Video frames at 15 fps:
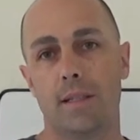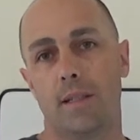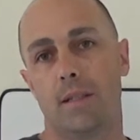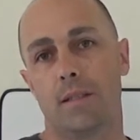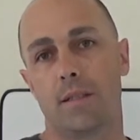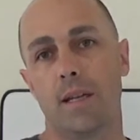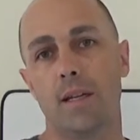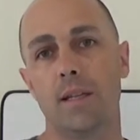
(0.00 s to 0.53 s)

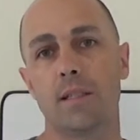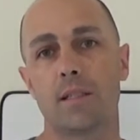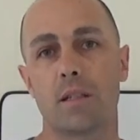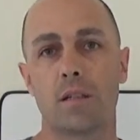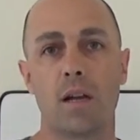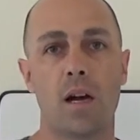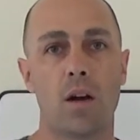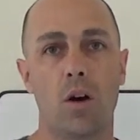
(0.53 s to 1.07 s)
studies
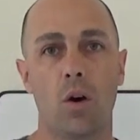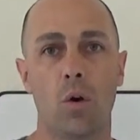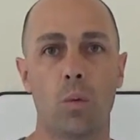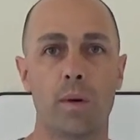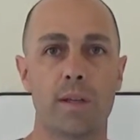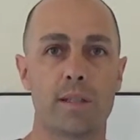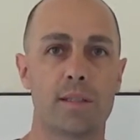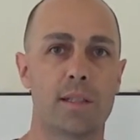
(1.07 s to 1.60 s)
are not
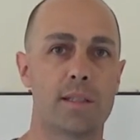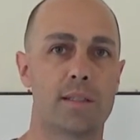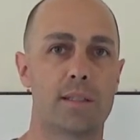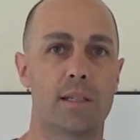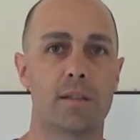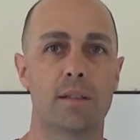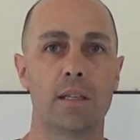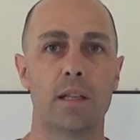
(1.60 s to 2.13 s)
always
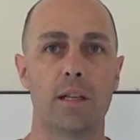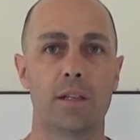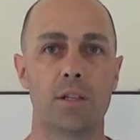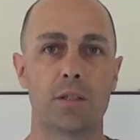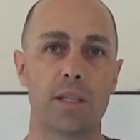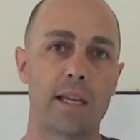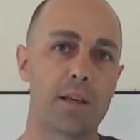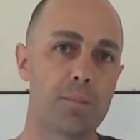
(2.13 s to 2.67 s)
necessarily like
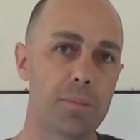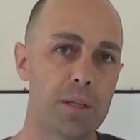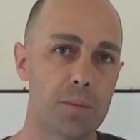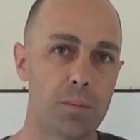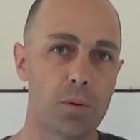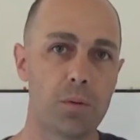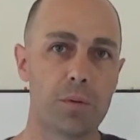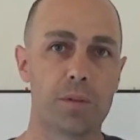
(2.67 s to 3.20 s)
you're taking
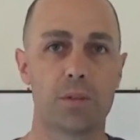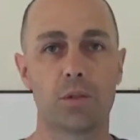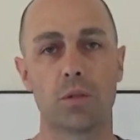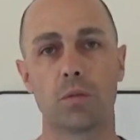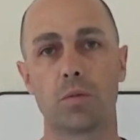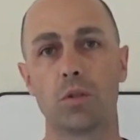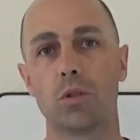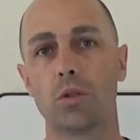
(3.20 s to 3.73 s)
people into
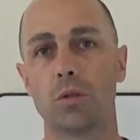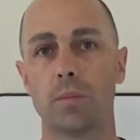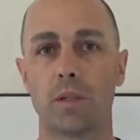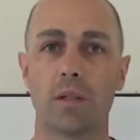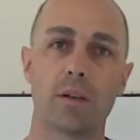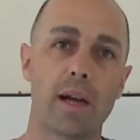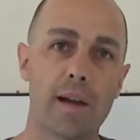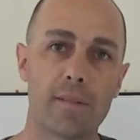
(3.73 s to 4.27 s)
a room
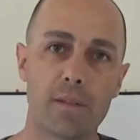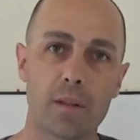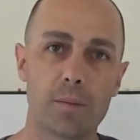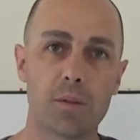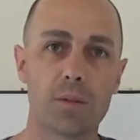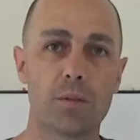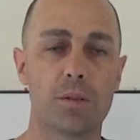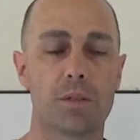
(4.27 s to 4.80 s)
and you're having
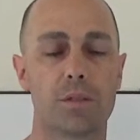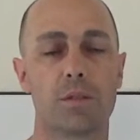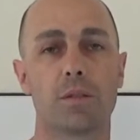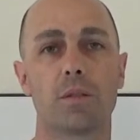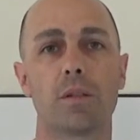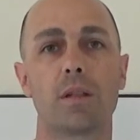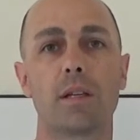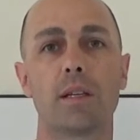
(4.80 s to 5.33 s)
them do a
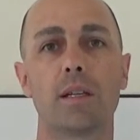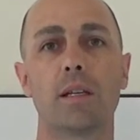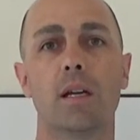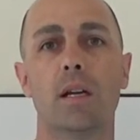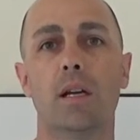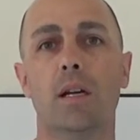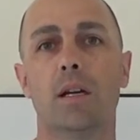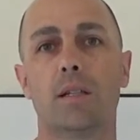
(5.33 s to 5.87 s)
certain thing.
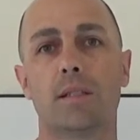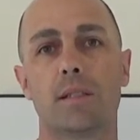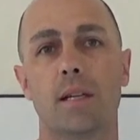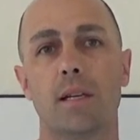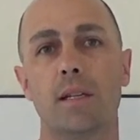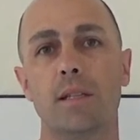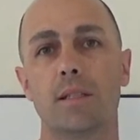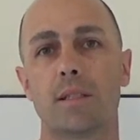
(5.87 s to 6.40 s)

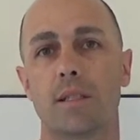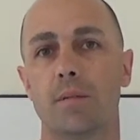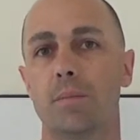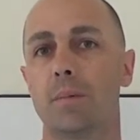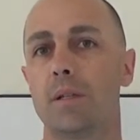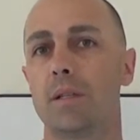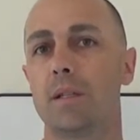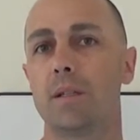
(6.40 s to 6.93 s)
Studies can
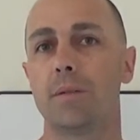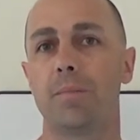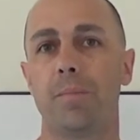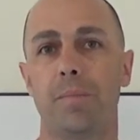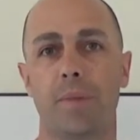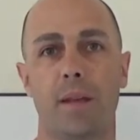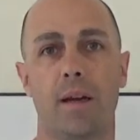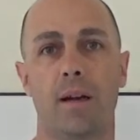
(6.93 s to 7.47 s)

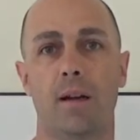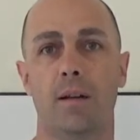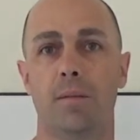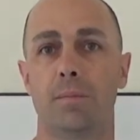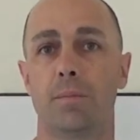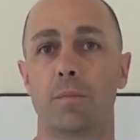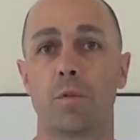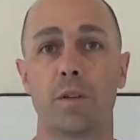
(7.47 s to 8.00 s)
be
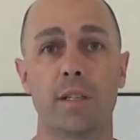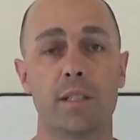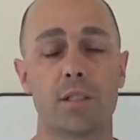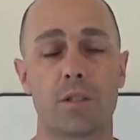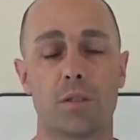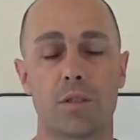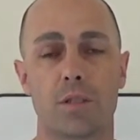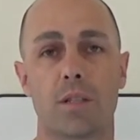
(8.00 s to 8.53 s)

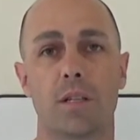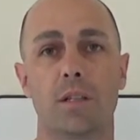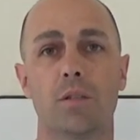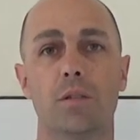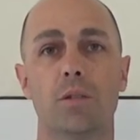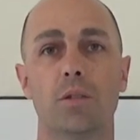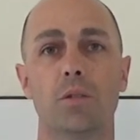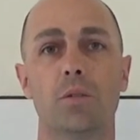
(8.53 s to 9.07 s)
research that
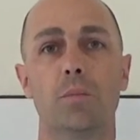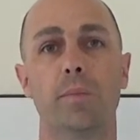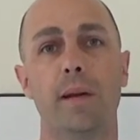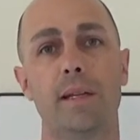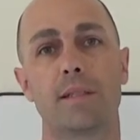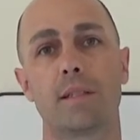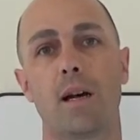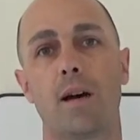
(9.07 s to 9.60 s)
you do
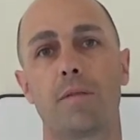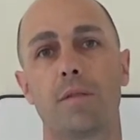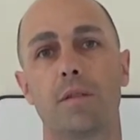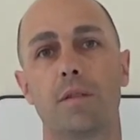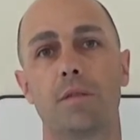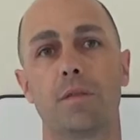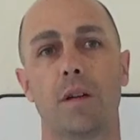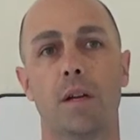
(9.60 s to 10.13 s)
based off
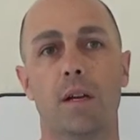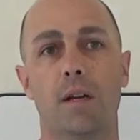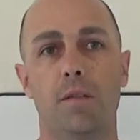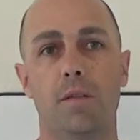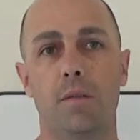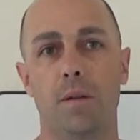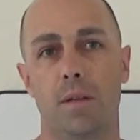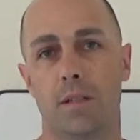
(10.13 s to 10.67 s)
of
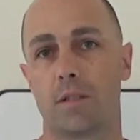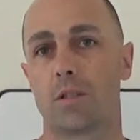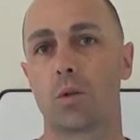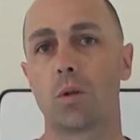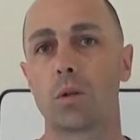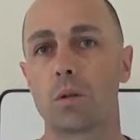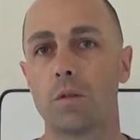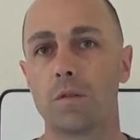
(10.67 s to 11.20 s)

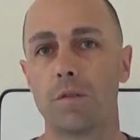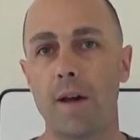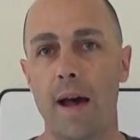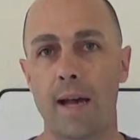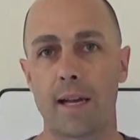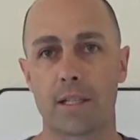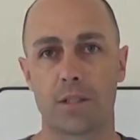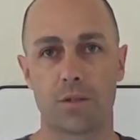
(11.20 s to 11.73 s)
historical
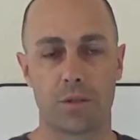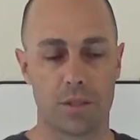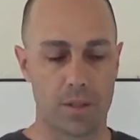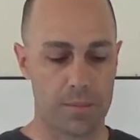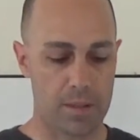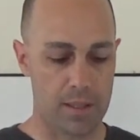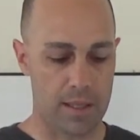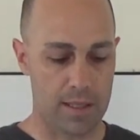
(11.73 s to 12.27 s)
facts or
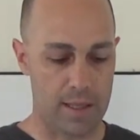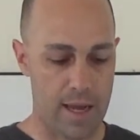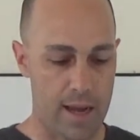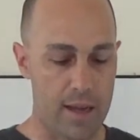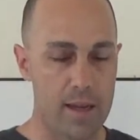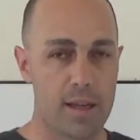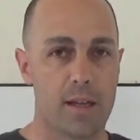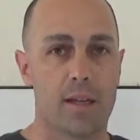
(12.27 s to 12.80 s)
something like
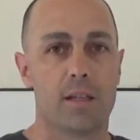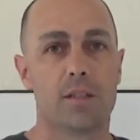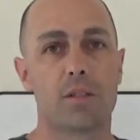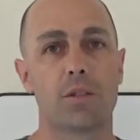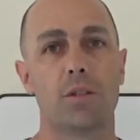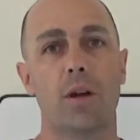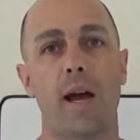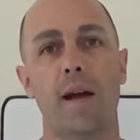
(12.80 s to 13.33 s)
that. So
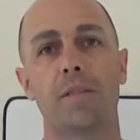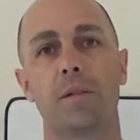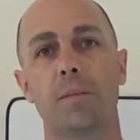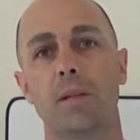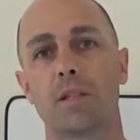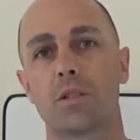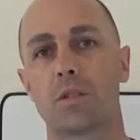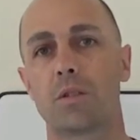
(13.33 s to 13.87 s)
you have to
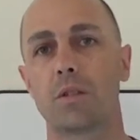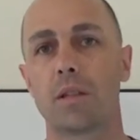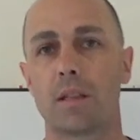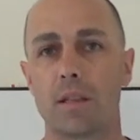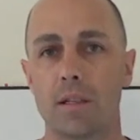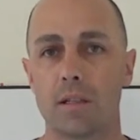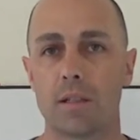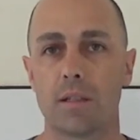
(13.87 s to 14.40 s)
make sure that
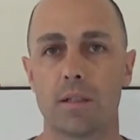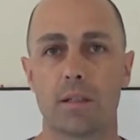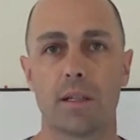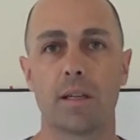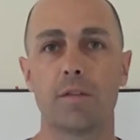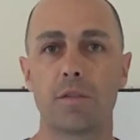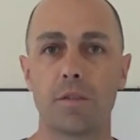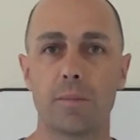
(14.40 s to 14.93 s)
the
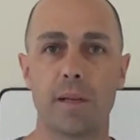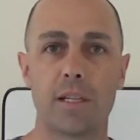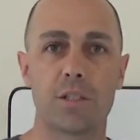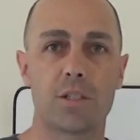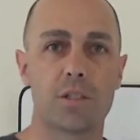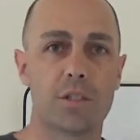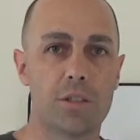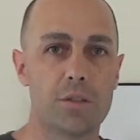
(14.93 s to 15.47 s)

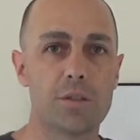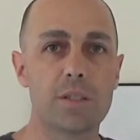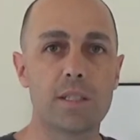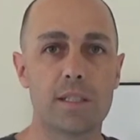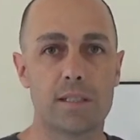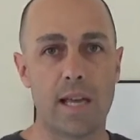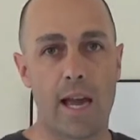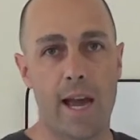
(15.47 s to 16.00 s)
information you're using
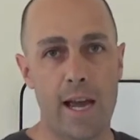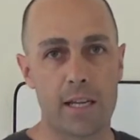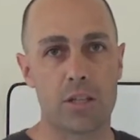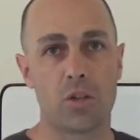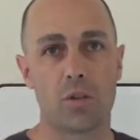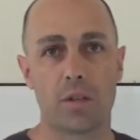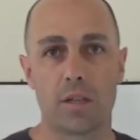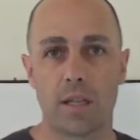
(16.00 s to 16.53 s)
is
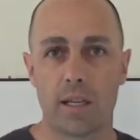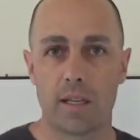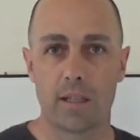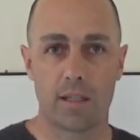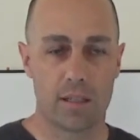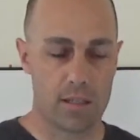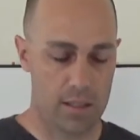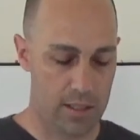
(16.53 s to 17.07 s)
accurate
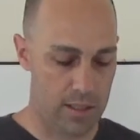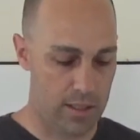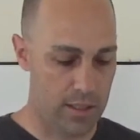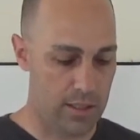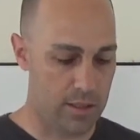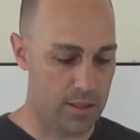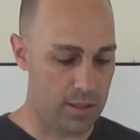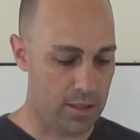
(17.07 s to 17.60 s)
and
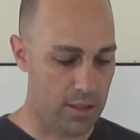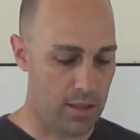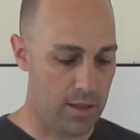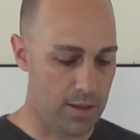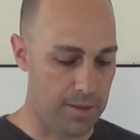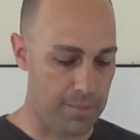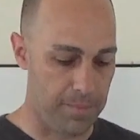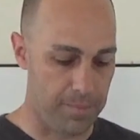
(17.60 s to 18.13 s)
it's
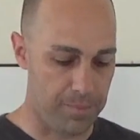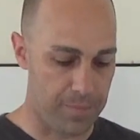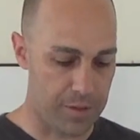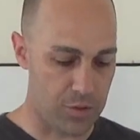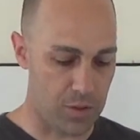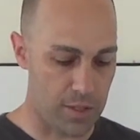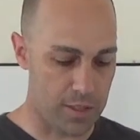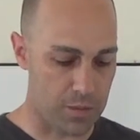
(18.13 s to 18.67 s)

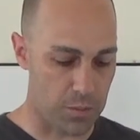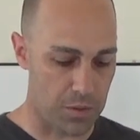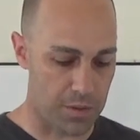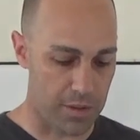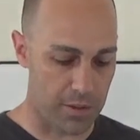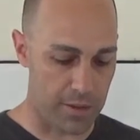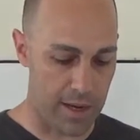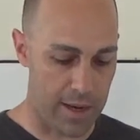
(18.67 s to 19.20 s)

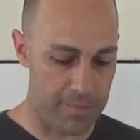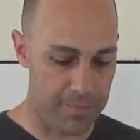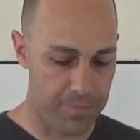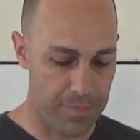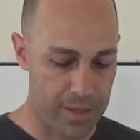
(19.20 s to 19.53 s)
trustworthy, okay?